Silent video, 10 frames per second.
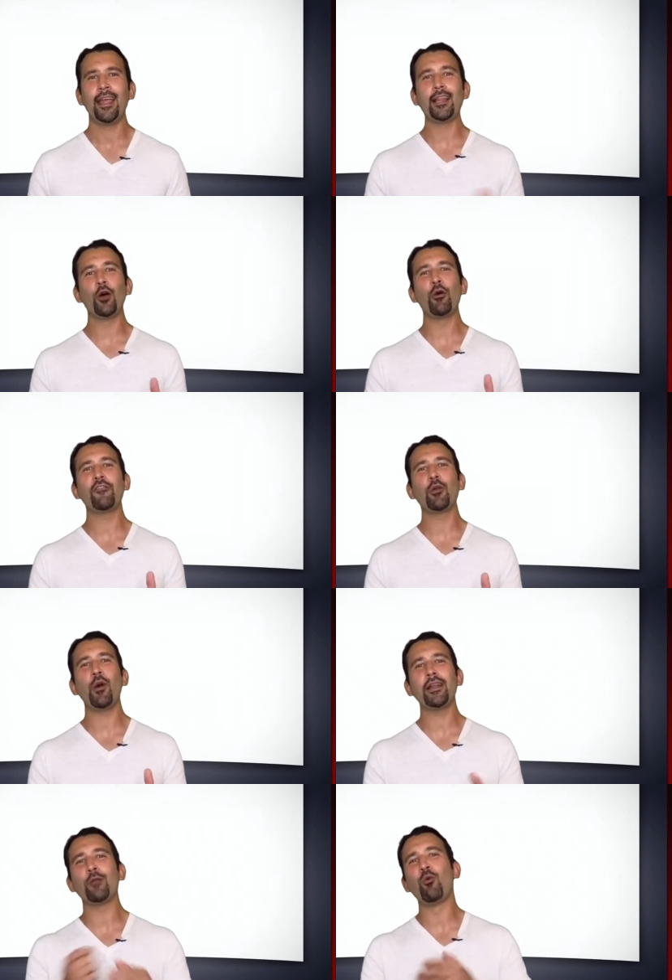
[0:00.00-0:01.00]
Hello
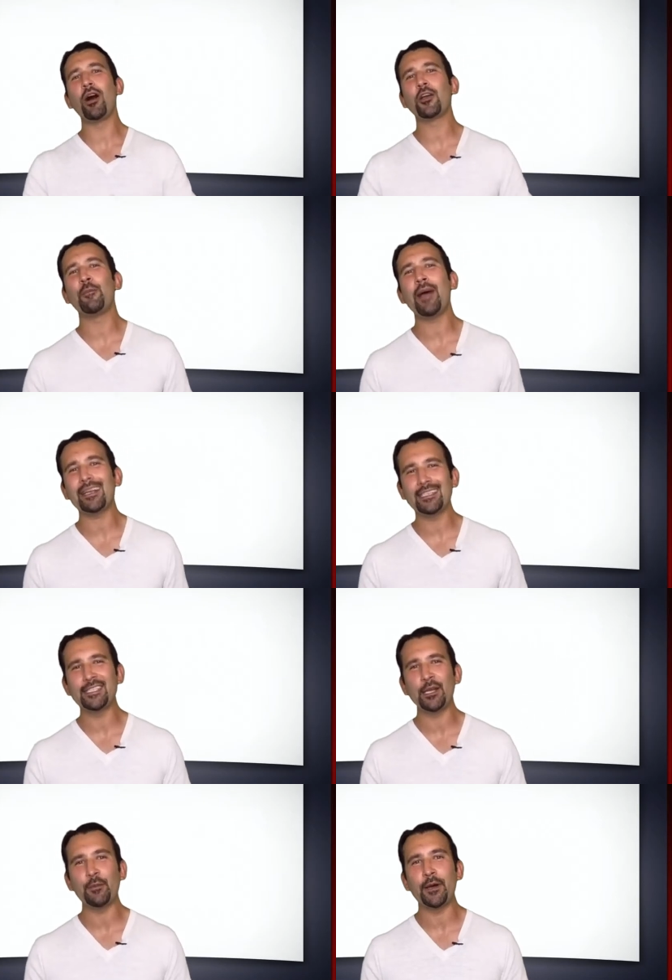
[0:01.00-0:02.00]
everyone and welcome back to
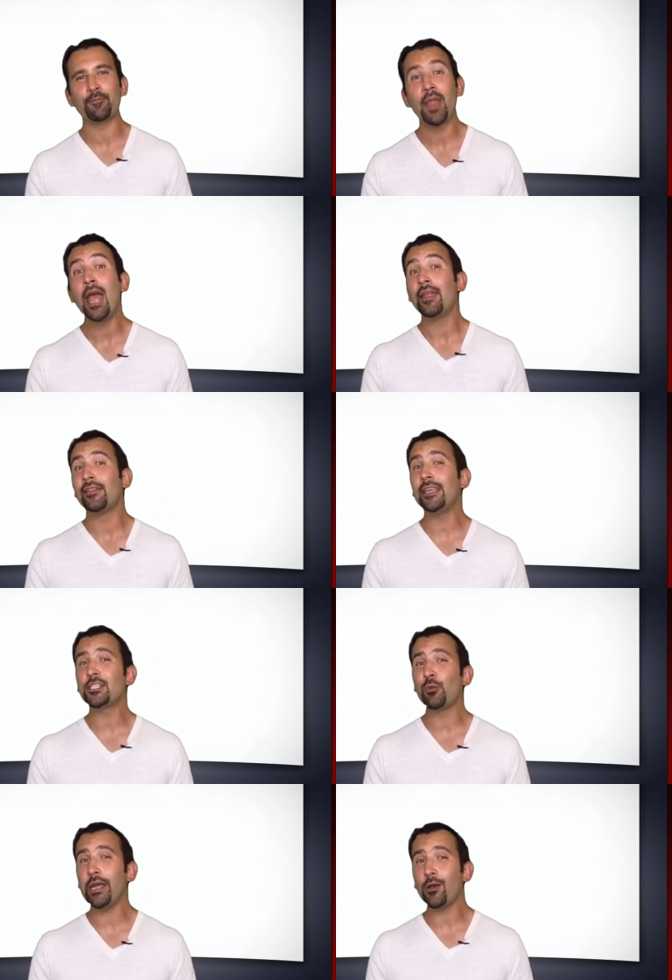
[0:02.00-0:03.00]
cinema.
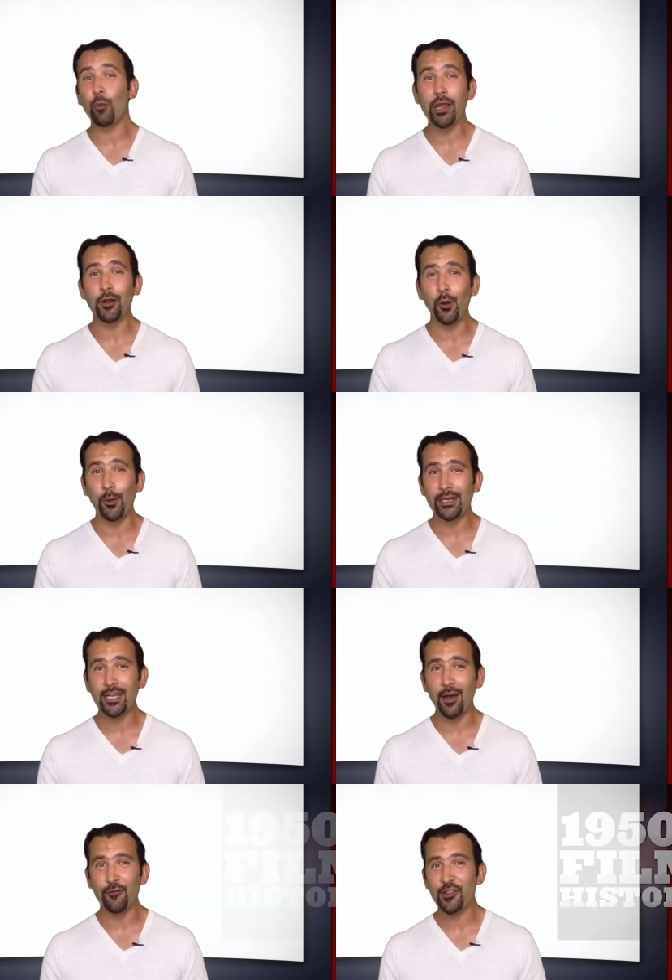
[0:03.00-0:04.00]
This week we are going to
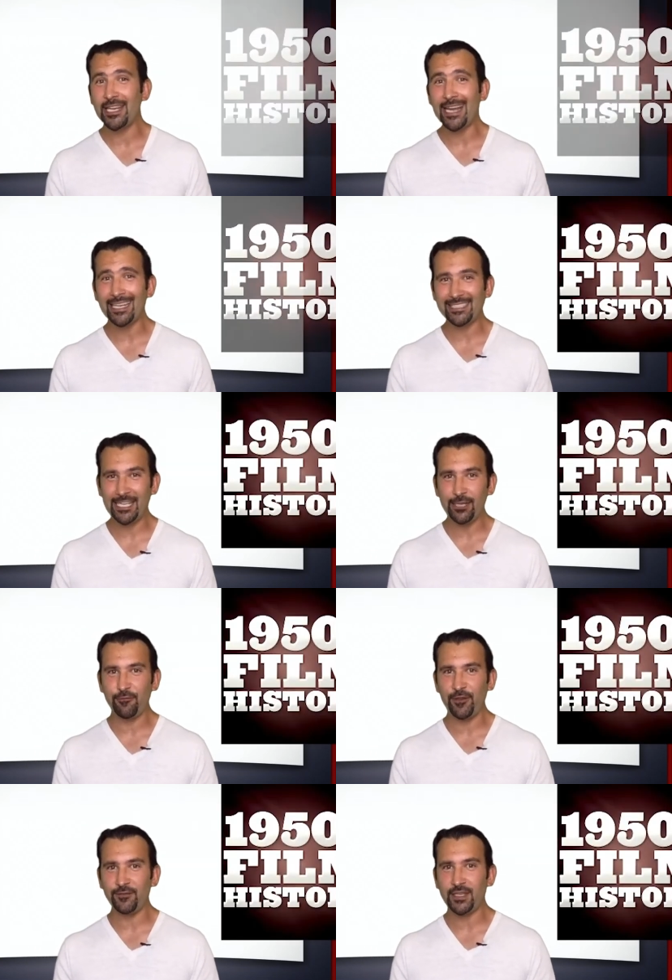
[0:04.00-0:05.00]
cover the
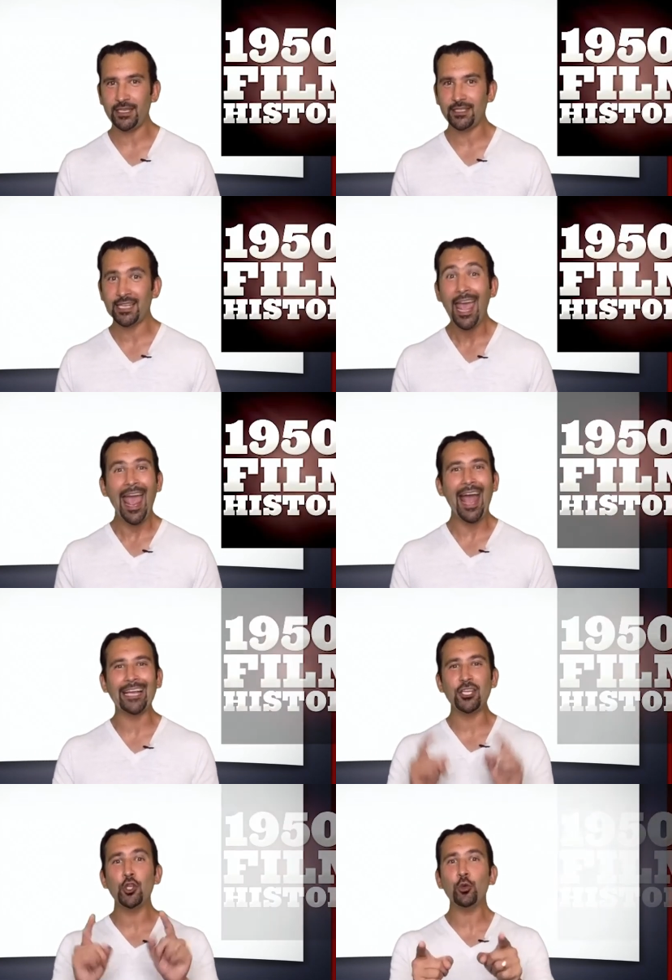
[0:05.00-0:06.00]
1950s
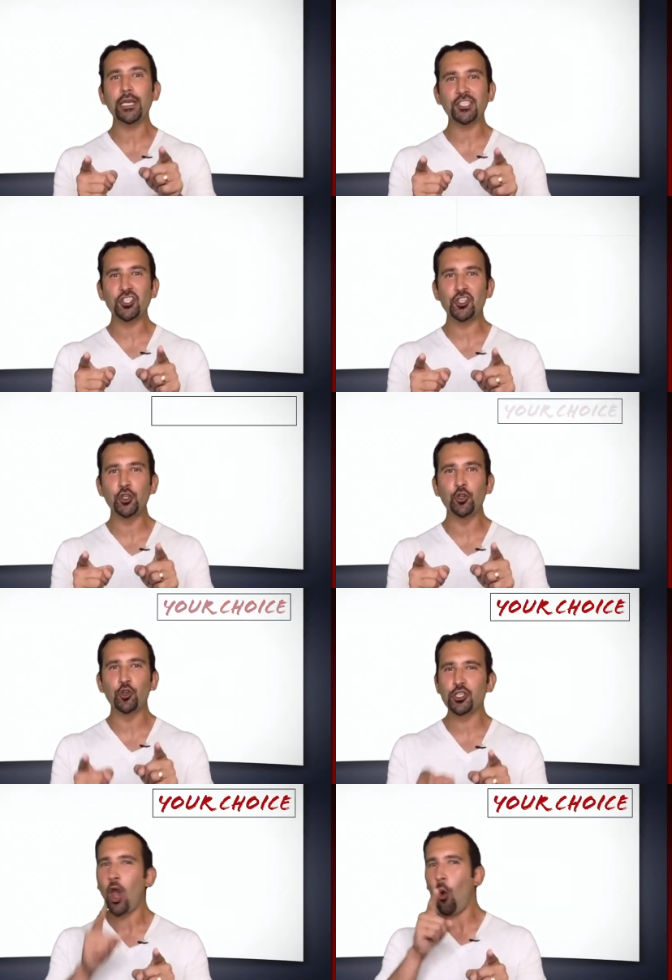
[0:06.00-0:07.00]
and you get to
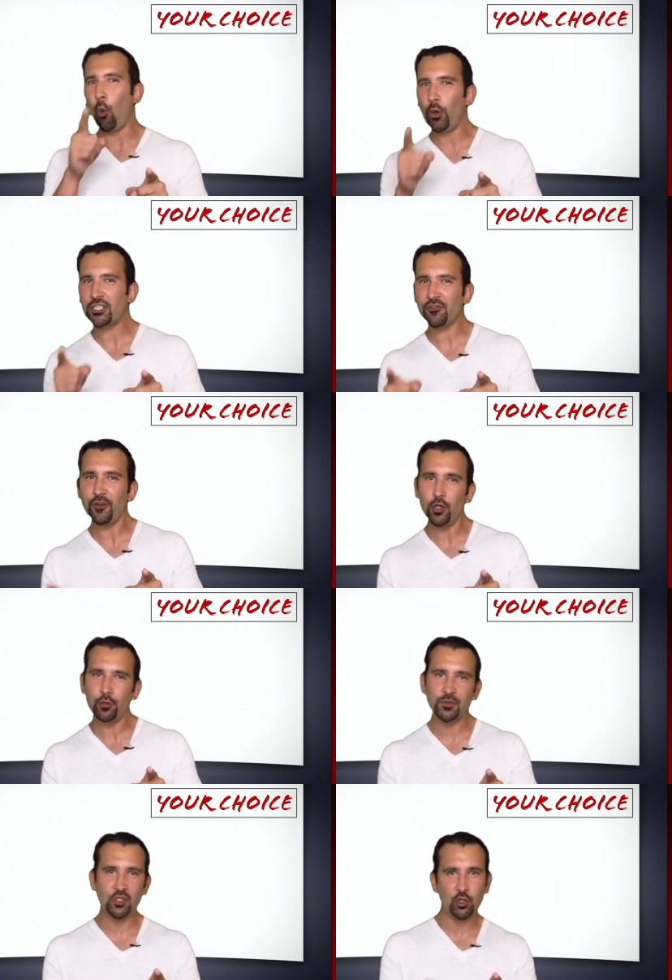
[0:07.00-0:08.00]
choose which
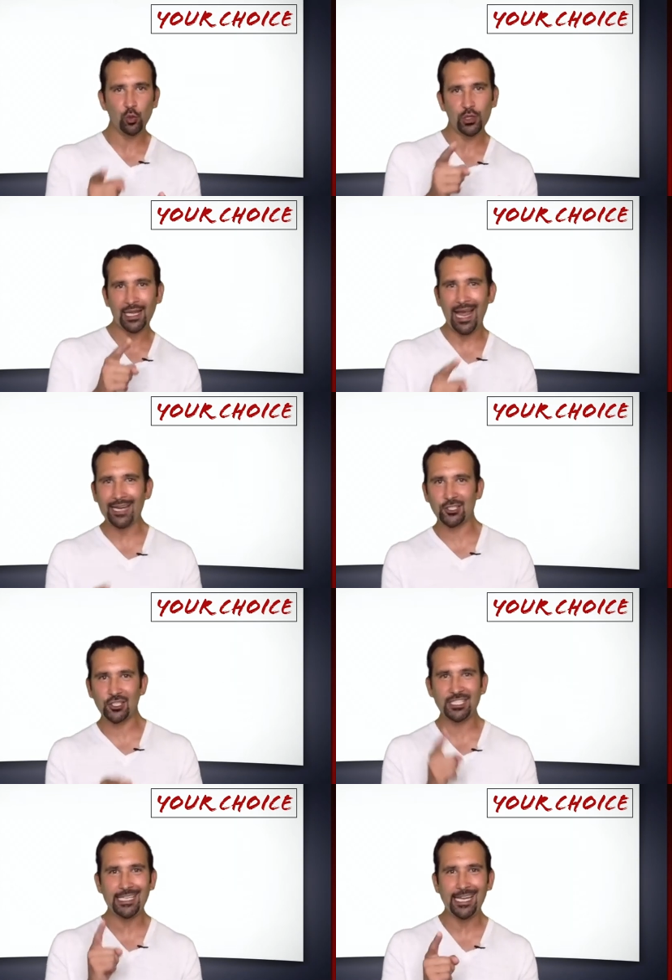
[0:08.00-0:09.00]
films you would like to
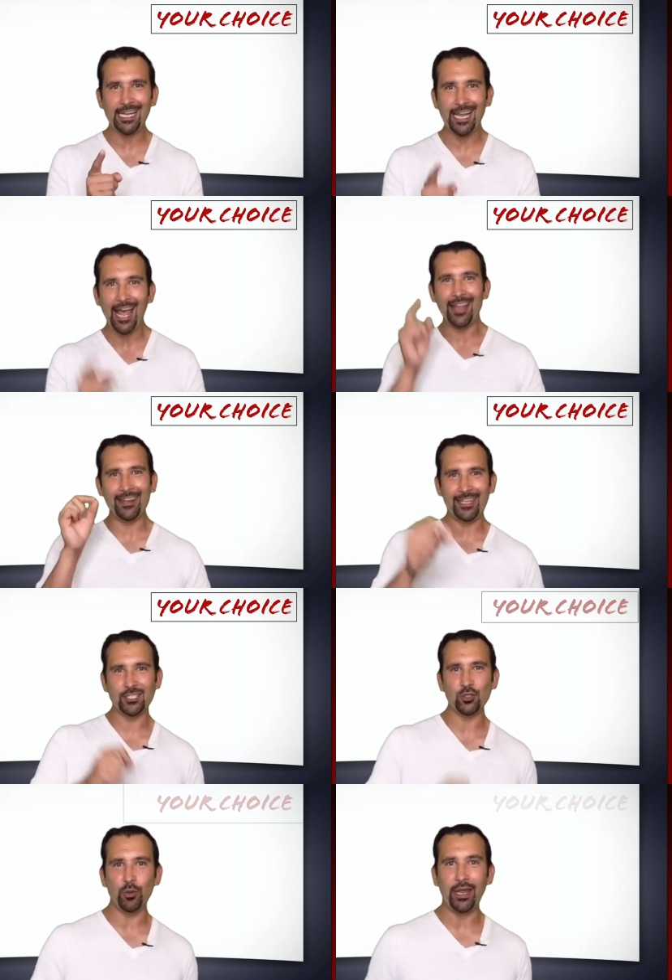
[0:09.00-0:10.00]
see
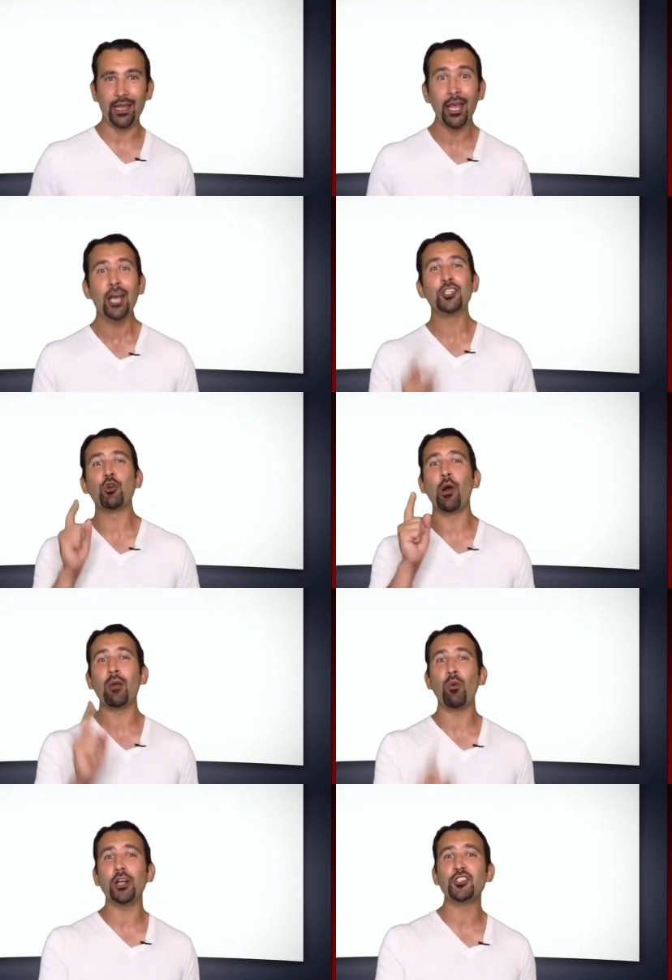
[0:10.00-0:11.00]
this week. So I
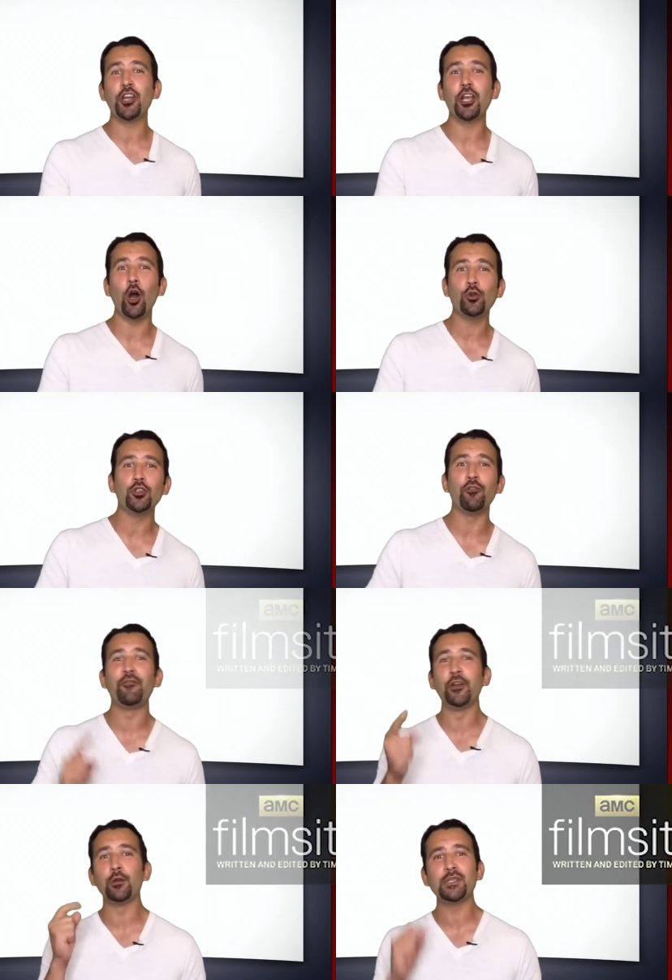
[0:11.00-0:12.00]
want you to go to
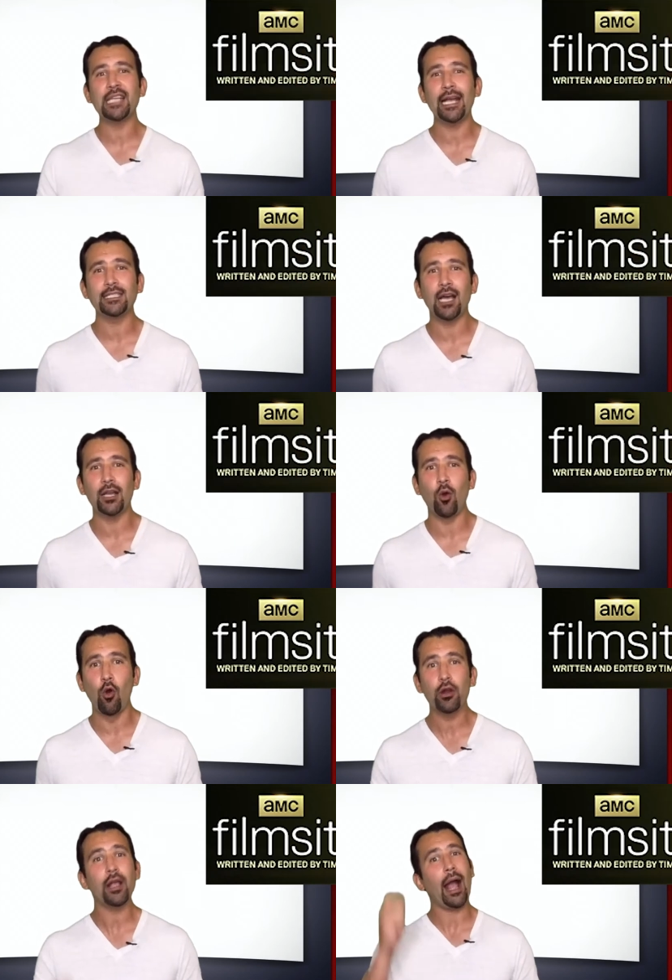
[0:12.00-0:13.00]

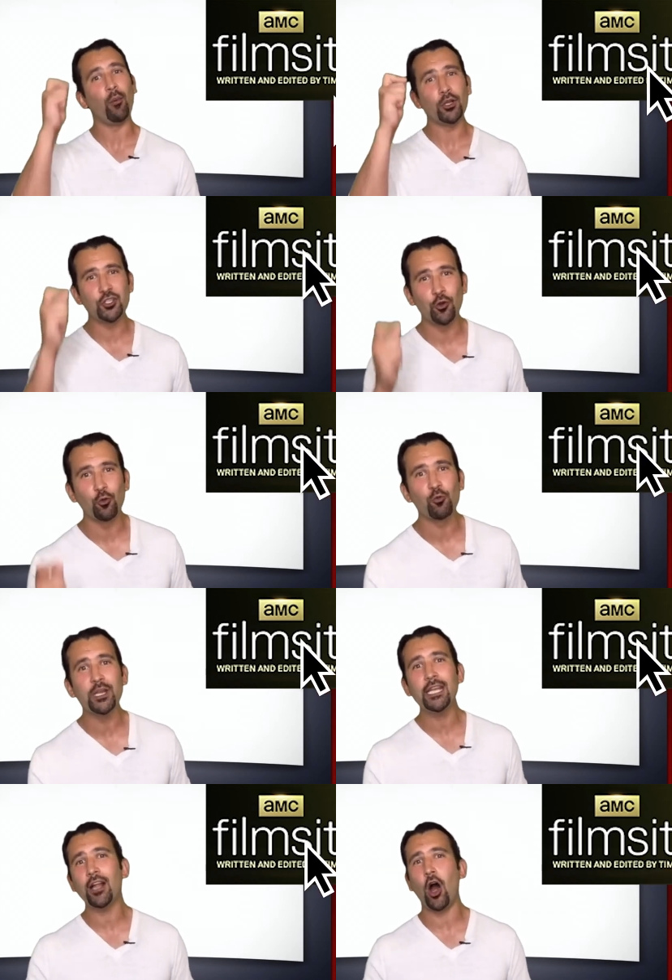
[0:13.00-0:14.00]
filmsite.org. I want you to
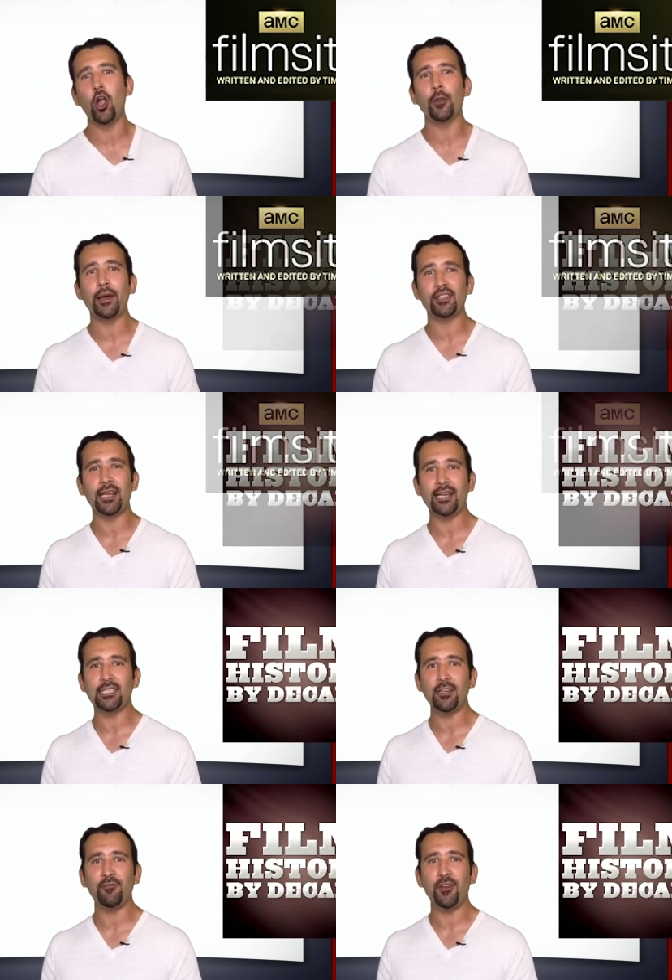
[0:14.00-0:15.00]
read all about the
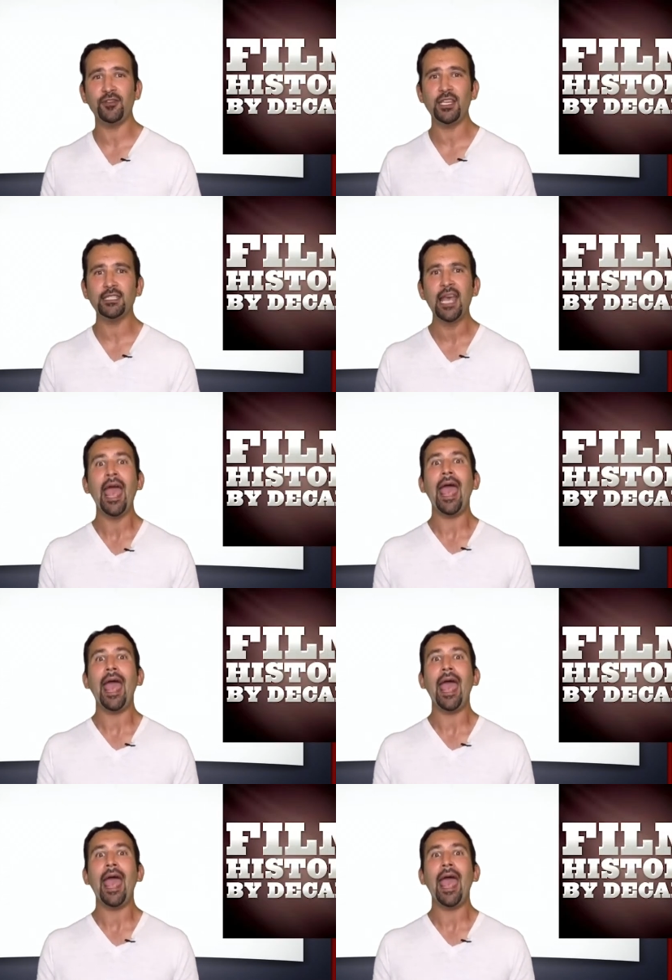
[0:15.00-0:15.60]
1950s